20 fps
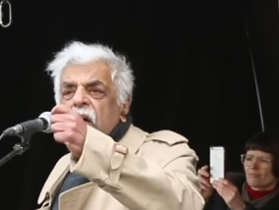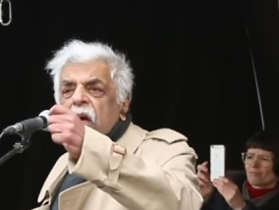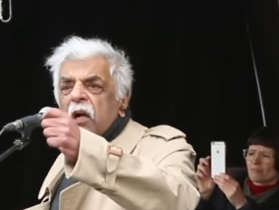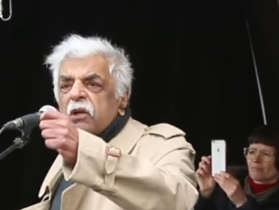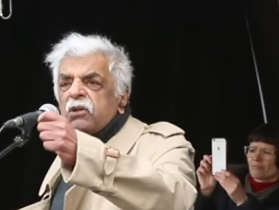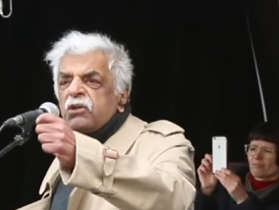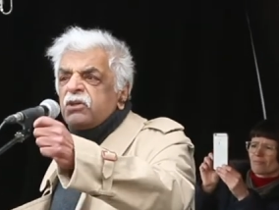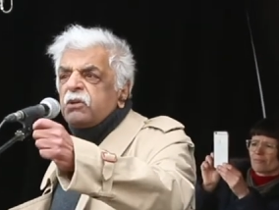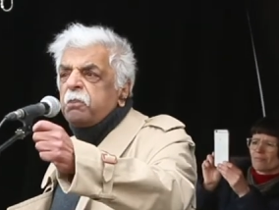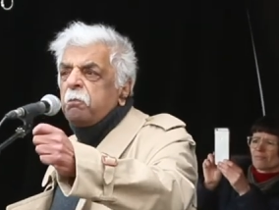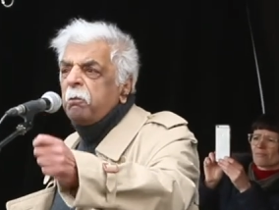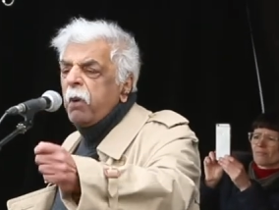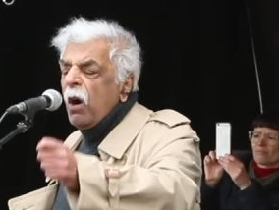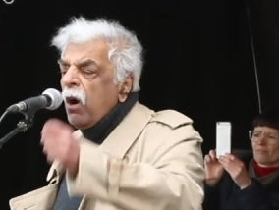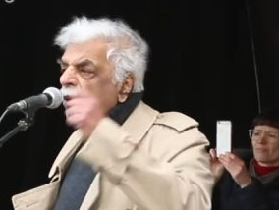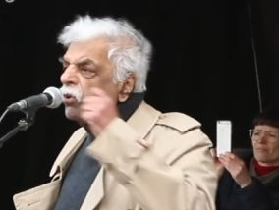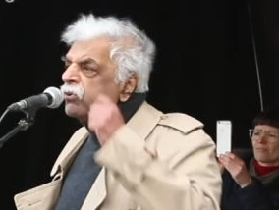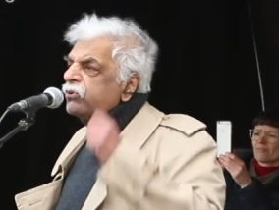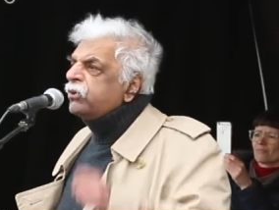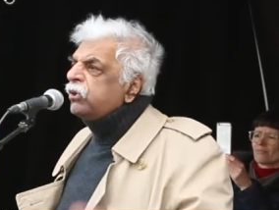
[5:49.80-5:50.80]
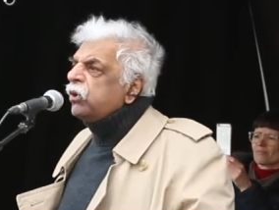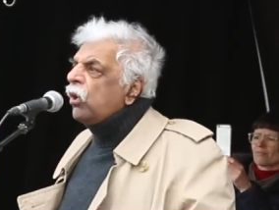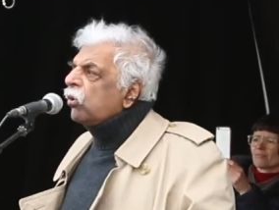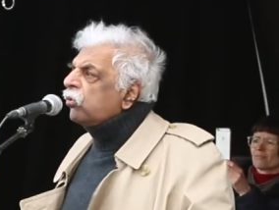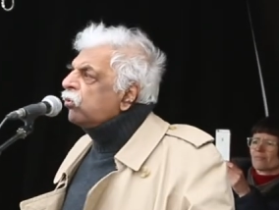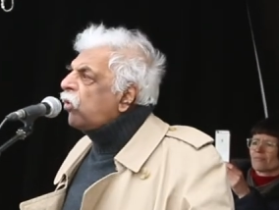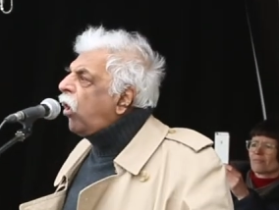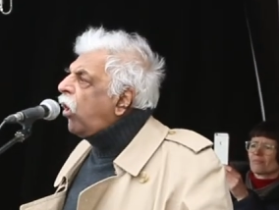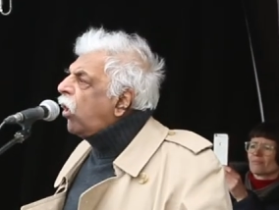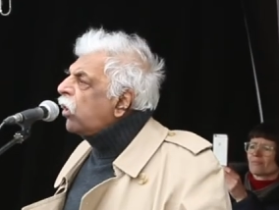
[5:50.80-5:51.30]
expose your
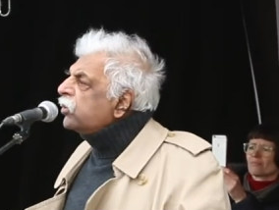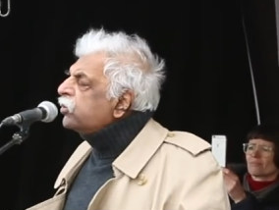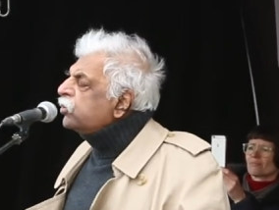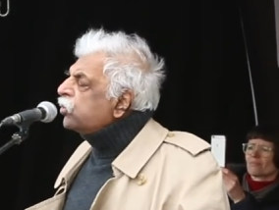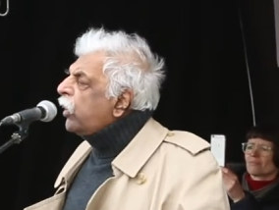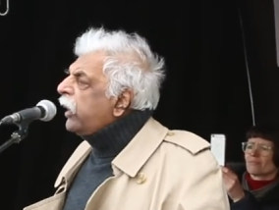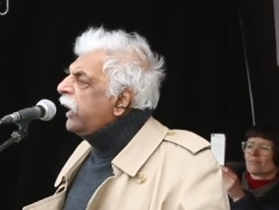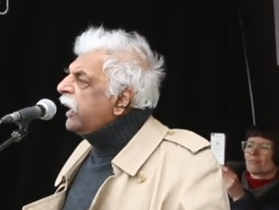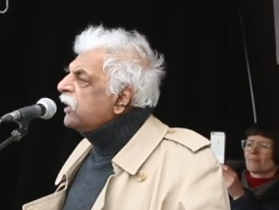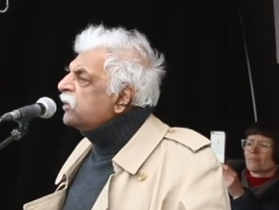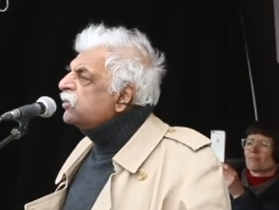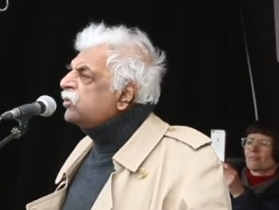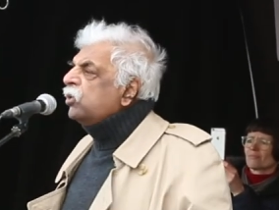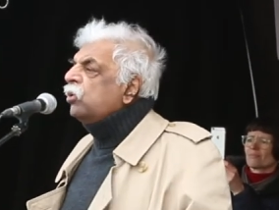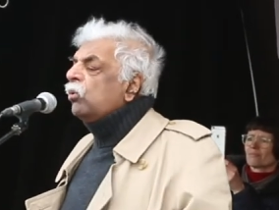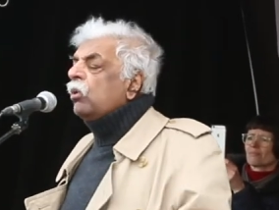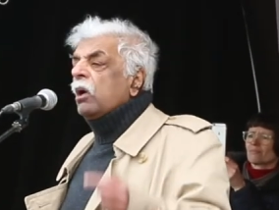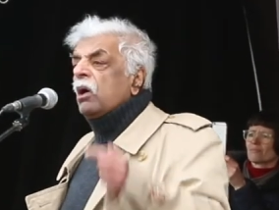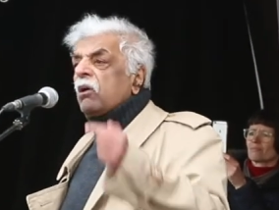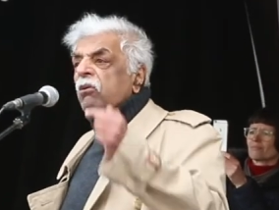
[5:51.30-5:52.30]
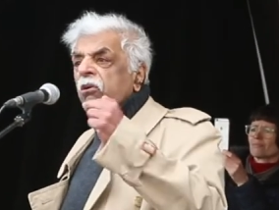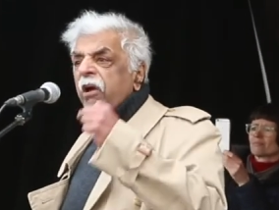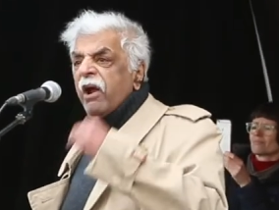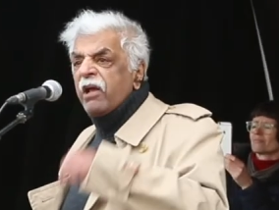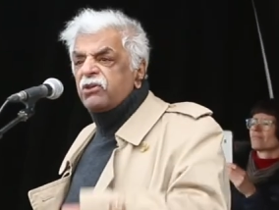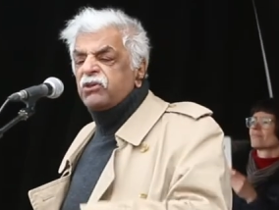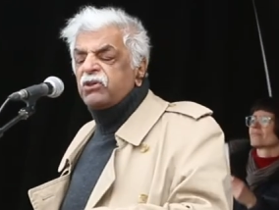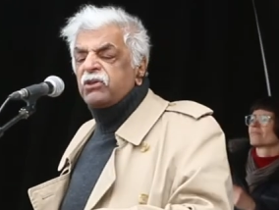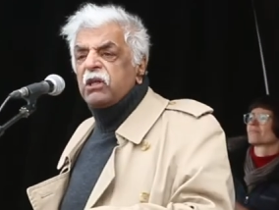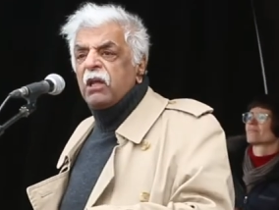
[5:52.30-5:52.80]
wrongdoings, you
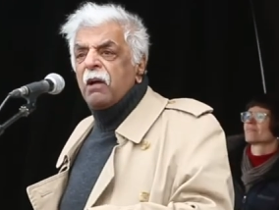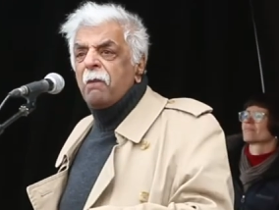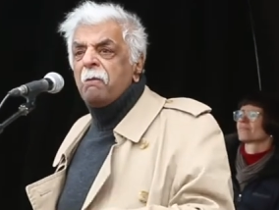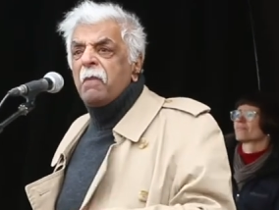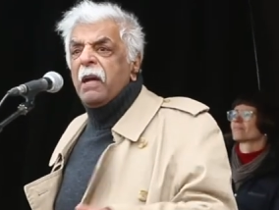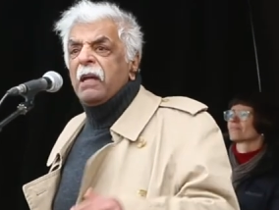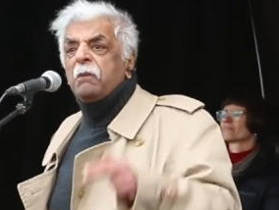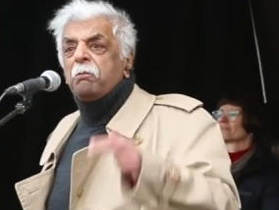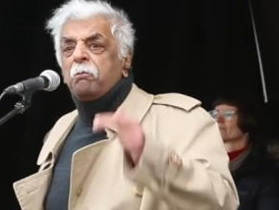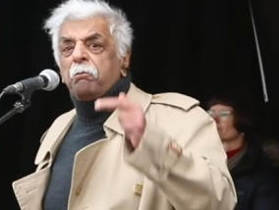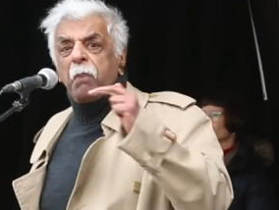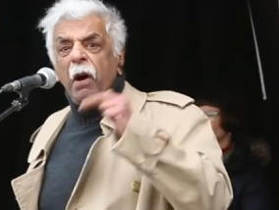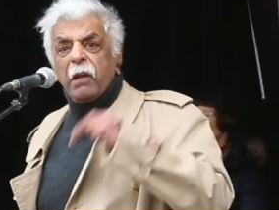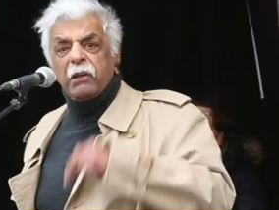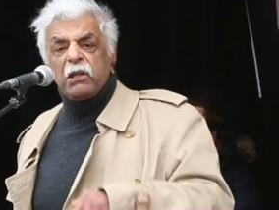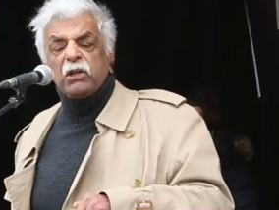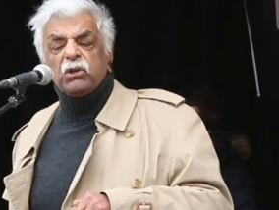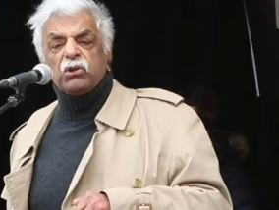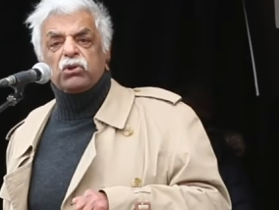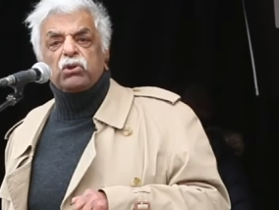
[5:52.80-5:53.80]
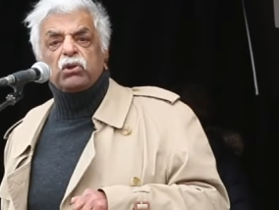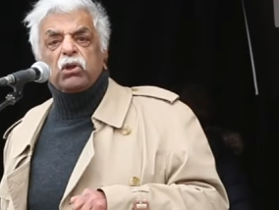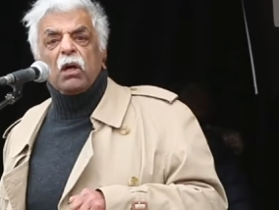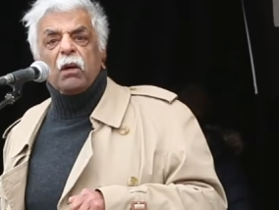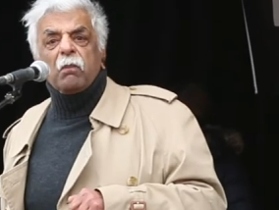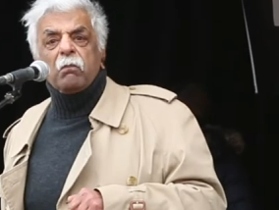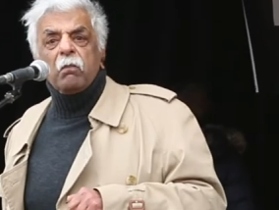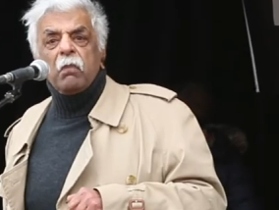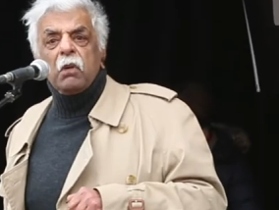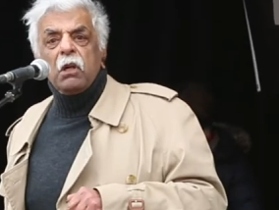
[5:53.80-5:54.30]
arrest them and punish
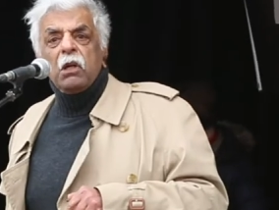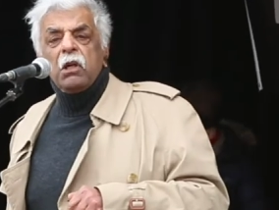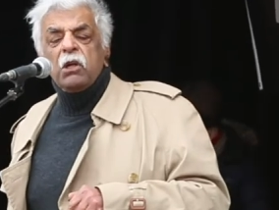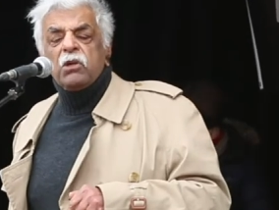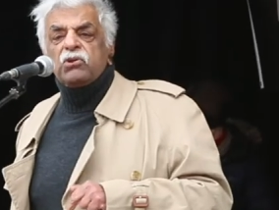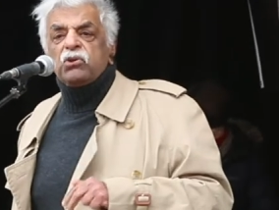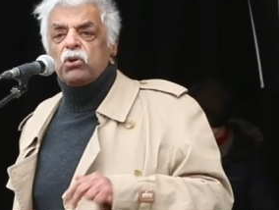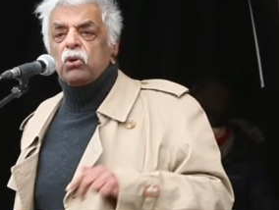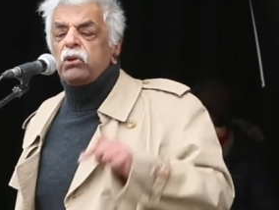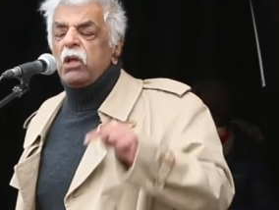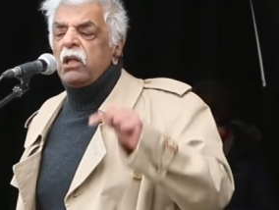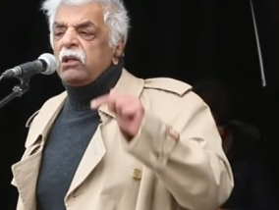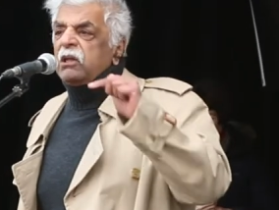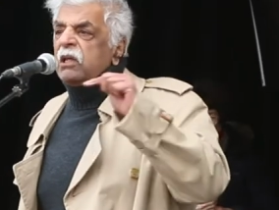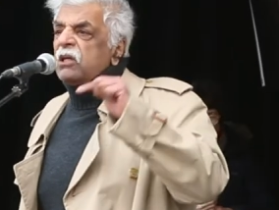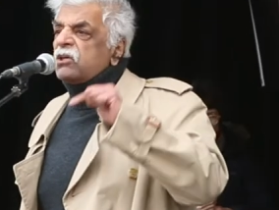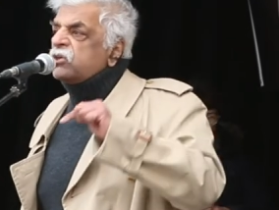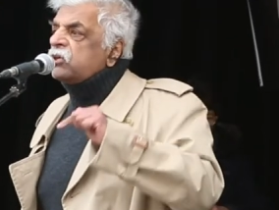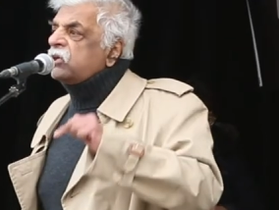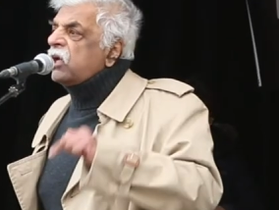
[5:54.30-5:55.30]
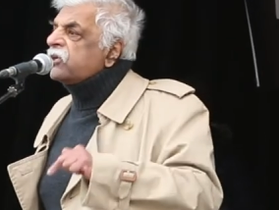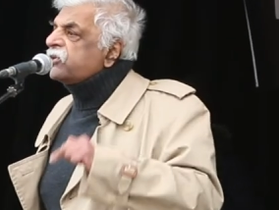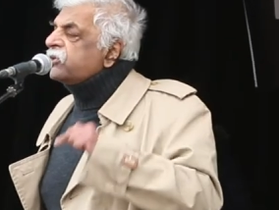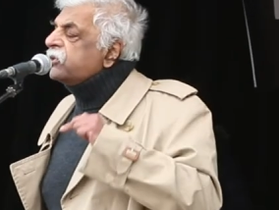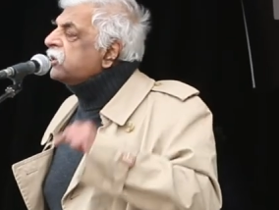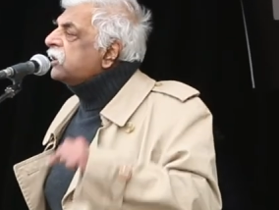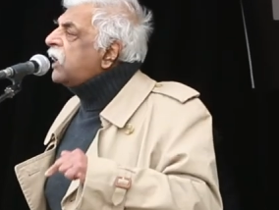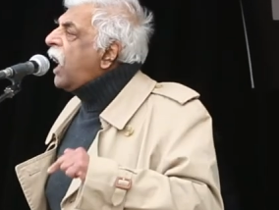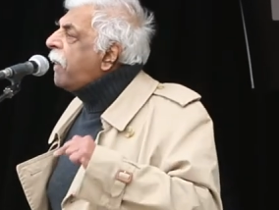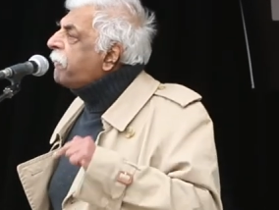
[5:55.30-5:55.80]
them so that this
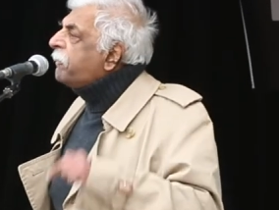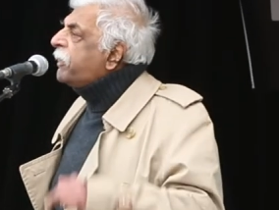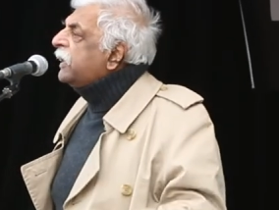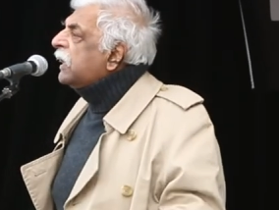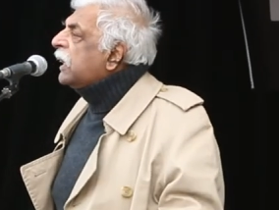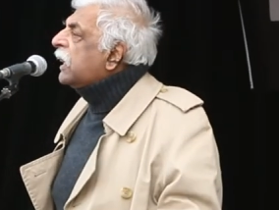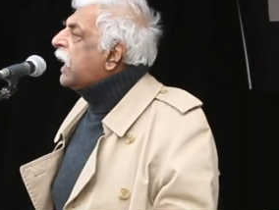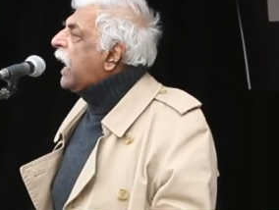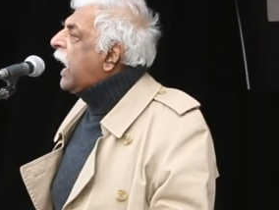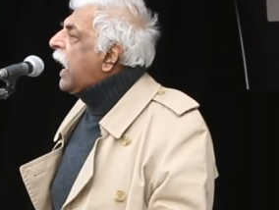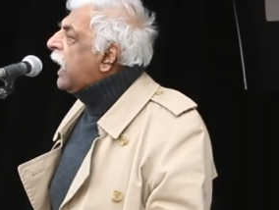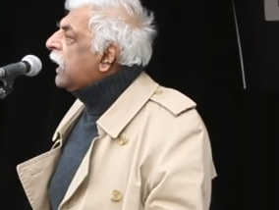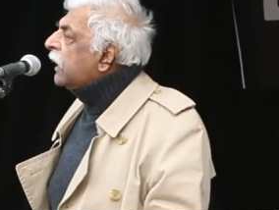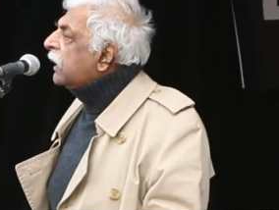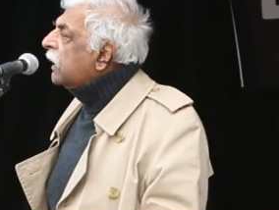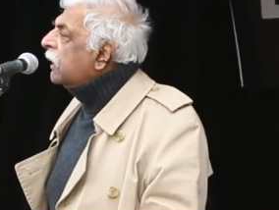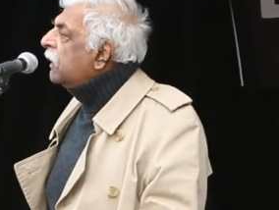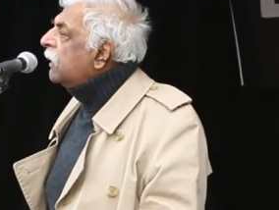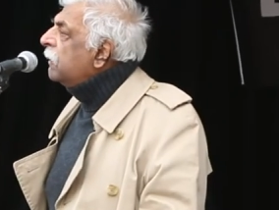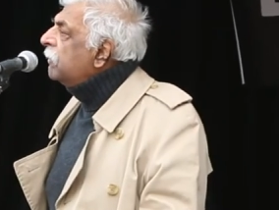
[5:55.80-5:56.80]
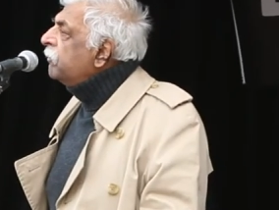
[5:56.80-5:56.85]
doesn't happen again.